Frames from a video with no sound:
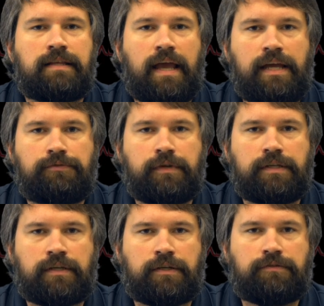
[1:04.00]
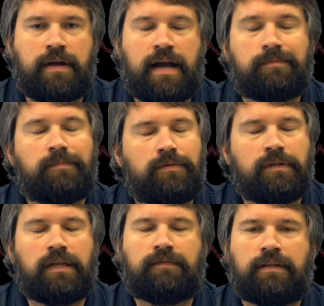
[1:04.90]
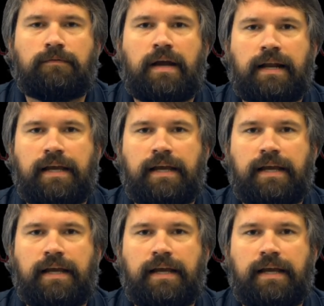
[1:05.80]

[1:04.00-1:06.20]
the atria to contract both the left and the right